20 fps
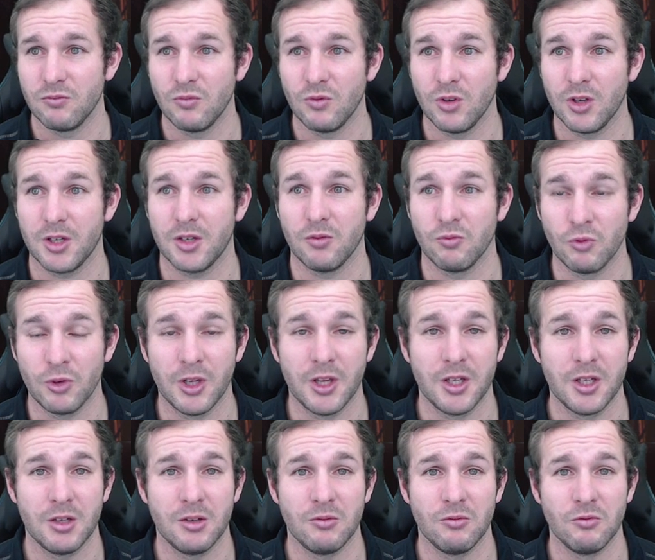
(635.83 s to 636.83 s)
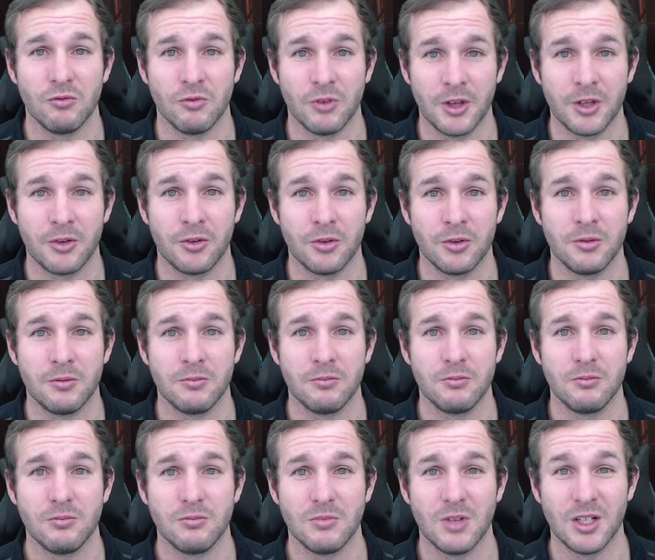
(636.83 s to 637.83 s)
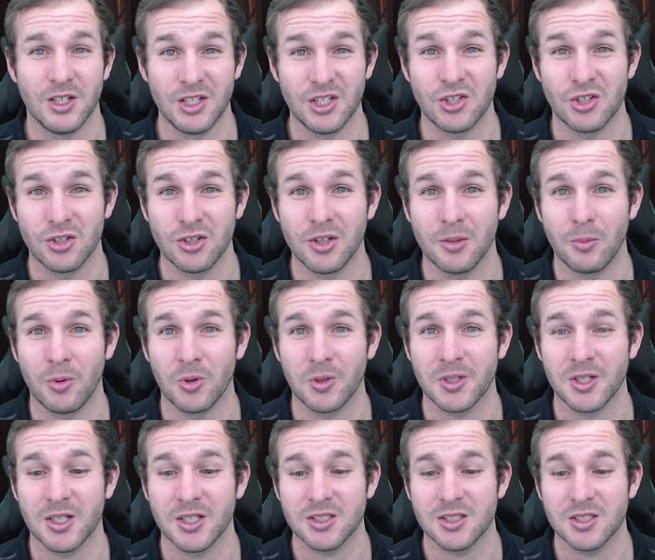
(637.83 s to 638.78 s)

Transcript: like a really, really good addition to the podcast.